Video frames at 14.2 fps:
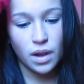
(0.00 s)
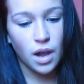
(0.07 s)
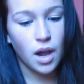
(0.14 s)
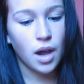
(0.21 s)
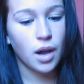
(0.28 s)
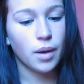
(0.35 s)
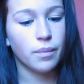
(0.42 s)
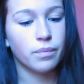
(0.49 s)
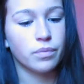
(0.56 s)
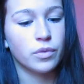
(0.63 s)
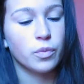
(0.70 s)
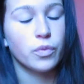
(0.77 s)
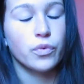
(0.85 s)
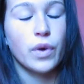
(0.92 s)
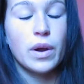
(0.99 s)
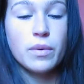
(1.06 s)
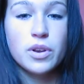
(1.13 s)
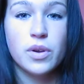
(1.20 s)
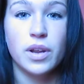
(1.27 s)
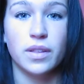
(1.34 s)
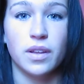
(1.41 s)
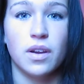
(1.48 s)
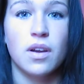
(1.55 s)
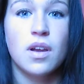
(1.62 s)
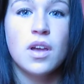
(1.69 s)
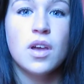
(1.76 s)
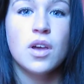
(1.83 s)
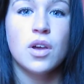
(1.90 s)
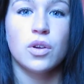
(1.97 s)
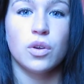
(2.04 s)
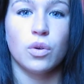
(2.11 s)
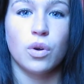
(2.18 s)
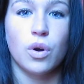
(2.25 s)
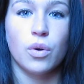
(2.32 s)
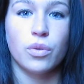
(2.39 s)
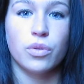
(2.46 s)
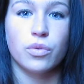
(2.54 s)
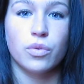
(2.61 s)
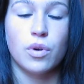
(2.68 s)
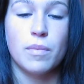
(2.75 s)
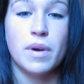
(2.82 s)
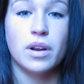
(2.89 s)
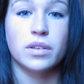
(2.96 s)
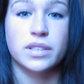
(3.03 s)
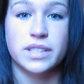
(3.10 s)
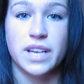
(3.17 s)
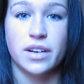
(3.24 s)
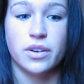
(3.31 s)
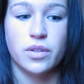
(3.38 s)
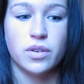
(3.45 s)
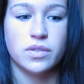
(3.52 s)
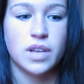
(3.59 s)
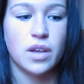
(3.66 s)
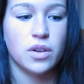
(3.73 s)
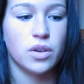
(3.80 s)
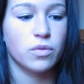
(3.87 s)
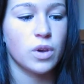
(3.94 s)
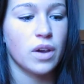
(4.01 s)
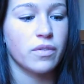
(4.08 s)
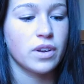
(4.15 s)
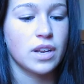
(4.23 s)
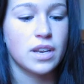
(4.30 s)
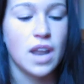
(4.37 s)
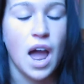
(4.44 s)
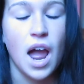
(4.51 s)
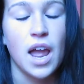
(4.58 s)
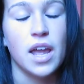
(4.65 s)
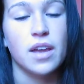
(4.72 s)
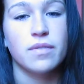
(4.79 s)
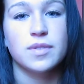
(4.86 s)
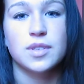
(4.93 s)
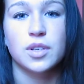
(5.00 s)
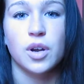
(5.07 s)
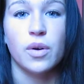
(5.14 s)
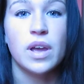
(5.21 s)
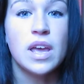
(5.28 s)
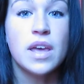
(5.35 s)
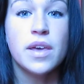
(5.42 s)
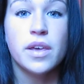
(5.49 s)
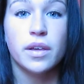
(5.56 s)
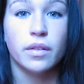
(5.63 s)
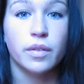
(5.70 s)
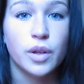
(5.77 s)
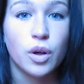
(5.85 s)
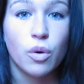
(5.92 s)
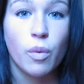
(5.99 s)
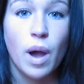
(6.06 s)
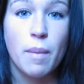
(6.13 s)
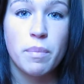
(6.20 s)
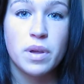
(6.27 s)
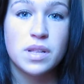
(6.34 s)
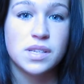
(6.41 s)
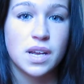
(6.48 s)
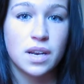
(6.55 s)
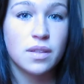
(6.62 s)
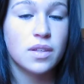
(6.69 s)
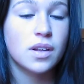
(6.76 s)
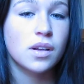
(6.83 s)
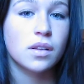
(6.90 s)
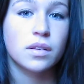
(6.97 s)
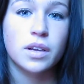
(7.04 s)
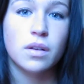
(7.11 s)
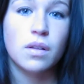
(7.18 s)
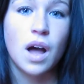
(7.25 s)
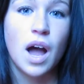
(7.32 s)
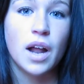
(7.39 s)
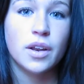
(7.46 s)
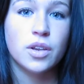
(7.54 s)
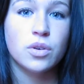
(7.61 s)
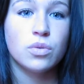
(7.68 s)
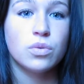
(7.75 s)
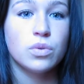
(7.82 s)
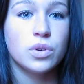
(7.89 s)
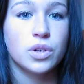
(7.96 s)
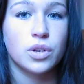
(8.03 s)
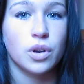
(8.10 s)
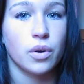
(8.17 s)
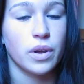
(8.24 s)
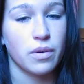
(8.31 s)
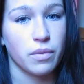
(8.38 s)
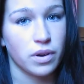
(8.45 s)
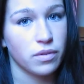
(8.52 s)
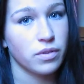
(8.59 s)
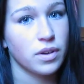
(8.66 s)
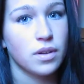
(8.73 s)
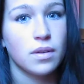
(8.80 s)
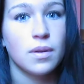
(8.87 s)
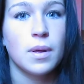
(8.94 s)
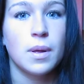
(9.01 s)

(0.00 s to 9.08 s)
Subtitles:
Right when you get in there, you'll go through a metal detector. They'll tell you if you have any knives, you know, illegal weapons, anything illegal on you, you know, get rid of it.